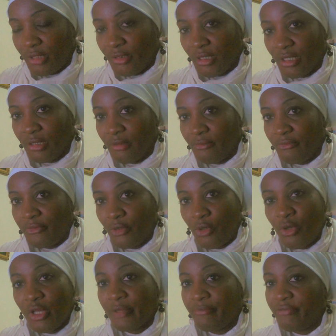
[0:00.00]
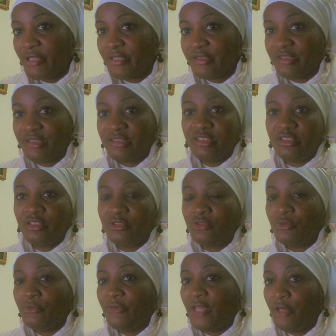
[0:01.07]
for all the brothers and sisters
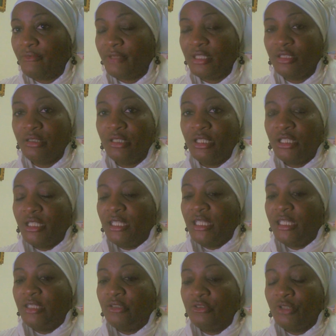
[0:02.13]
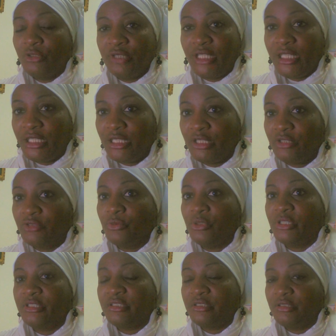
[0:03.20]
who've helped and donated
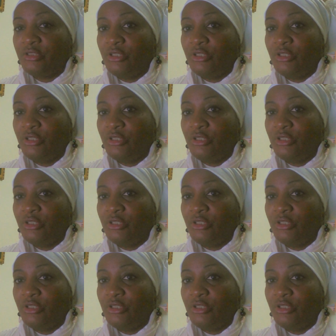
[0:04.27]
towards,